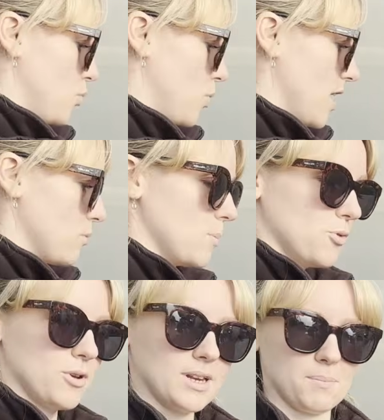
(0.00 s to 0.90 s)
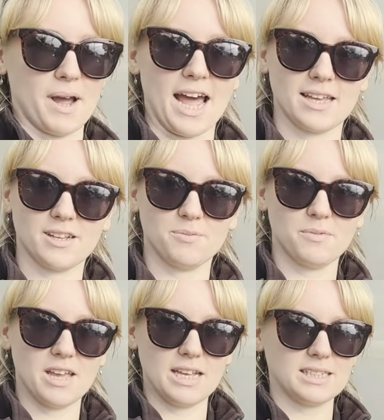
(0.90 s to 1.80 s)
When we're pruning back,
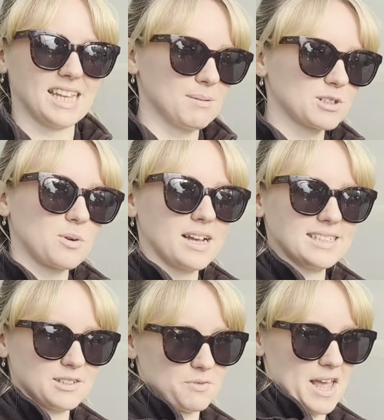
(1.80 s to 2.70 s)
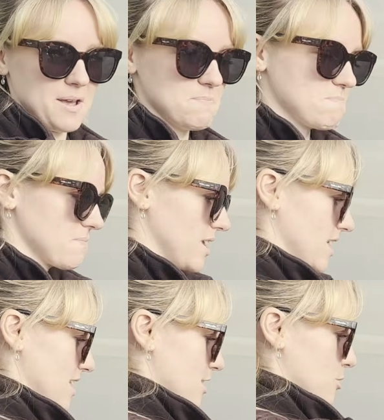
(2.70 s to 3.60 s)
it seems quite severe.
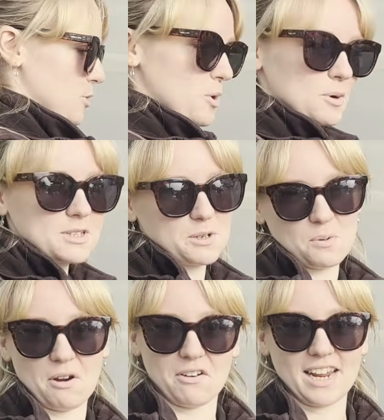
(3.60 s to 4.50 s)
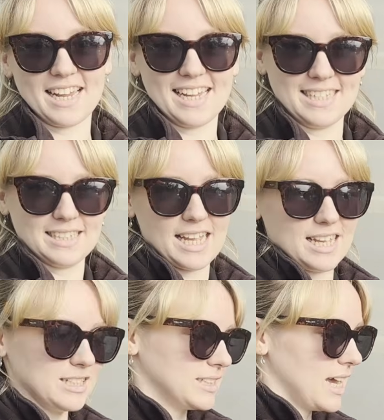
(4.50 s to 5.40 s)
Not to worry, it
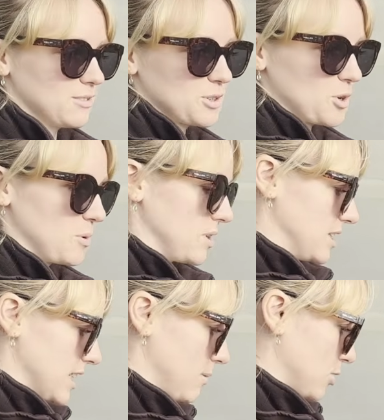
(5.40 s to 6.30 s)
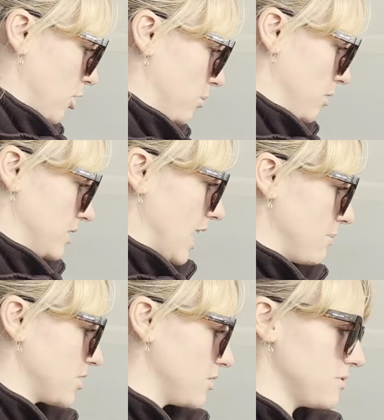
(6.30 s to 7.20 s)
sounds horrible and it seems horrible, it's
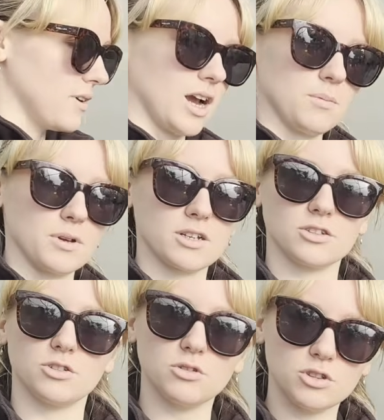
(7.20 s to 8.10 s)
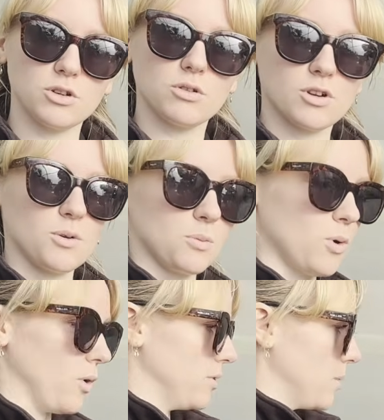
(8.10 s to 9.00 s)
absolutely fine because you do not
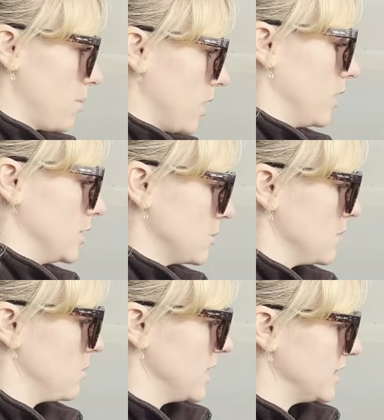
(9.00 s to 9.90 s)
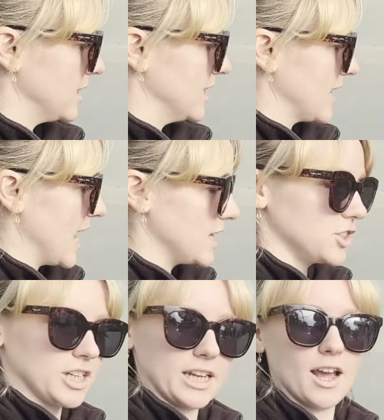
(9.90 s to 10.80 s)
want the plant to be wasting its
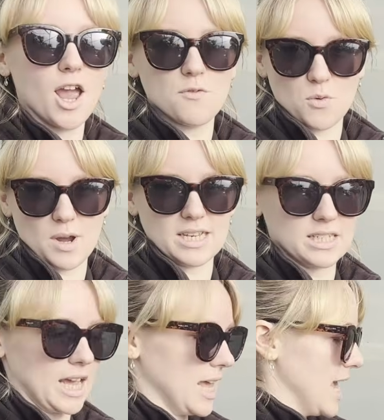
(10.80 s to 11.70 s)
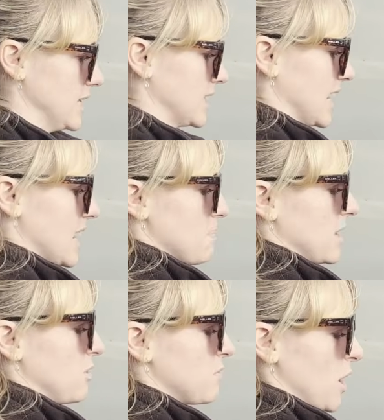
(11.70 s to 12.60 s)
energy over winter into
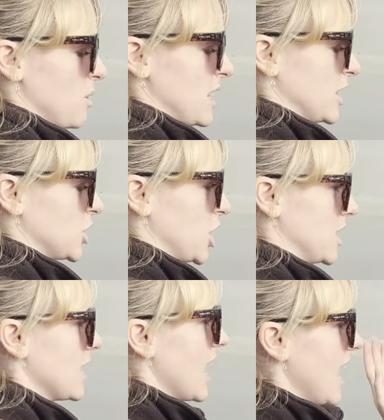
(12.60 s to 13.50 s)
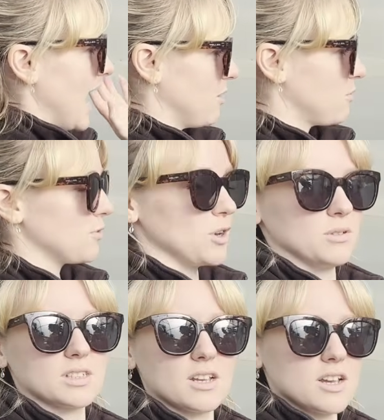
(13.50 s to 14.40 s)
keeping the foliage good and
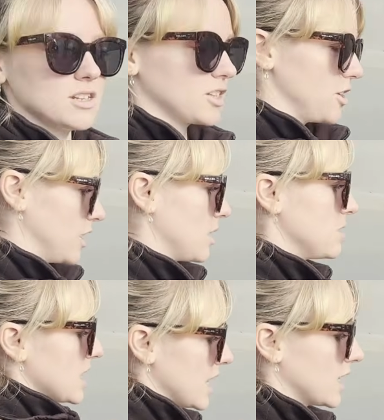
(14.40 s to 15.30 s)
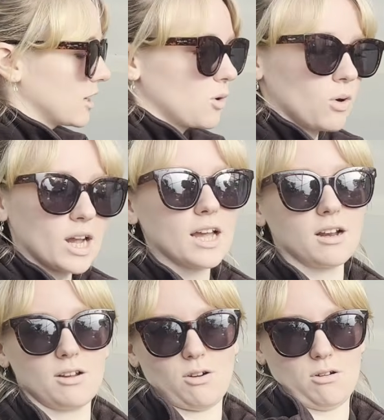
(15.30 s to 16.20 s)
fruits. So you're going to be taking quite a
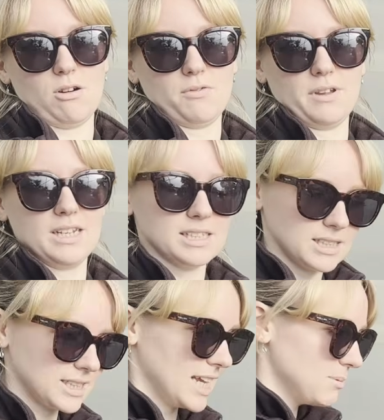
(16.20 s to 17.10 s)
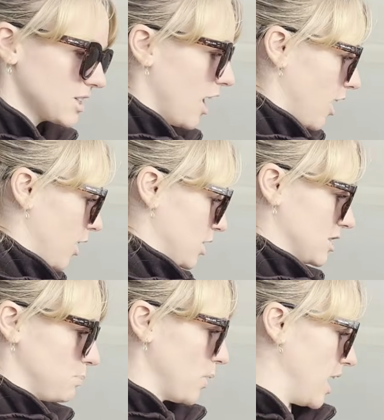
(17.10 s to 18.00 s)
lot off, and it seems
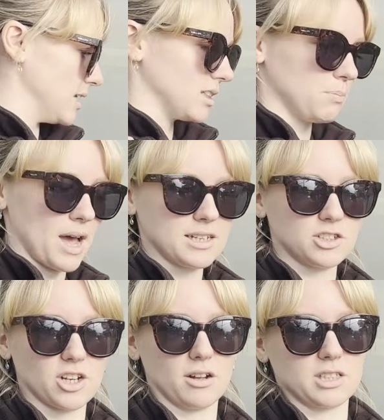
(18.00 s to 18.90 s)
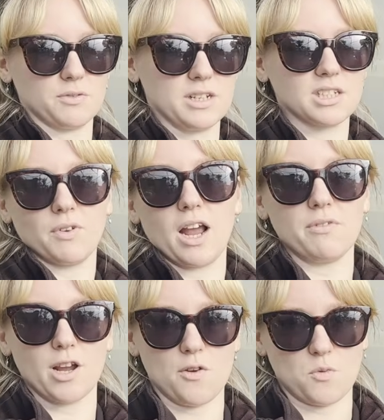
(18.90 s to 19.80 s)
harsh, but it's the best chance of it
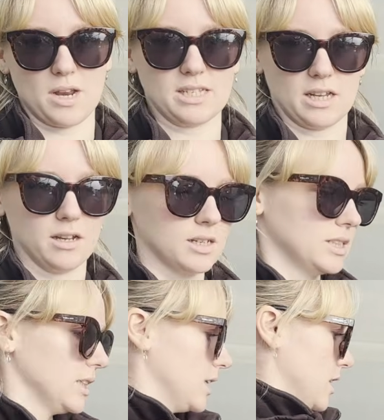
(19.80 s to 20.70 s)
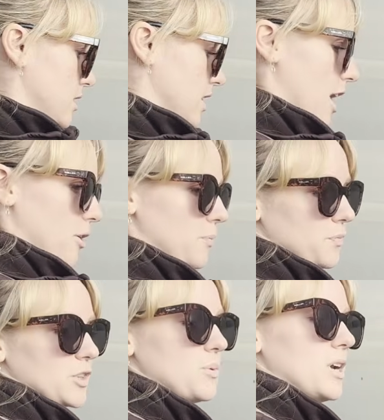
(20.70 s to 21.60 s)
surviving over winter. So
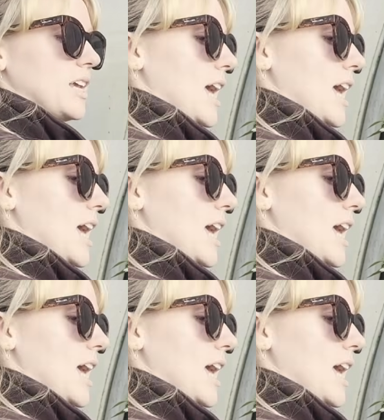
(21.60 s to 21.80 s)
you want to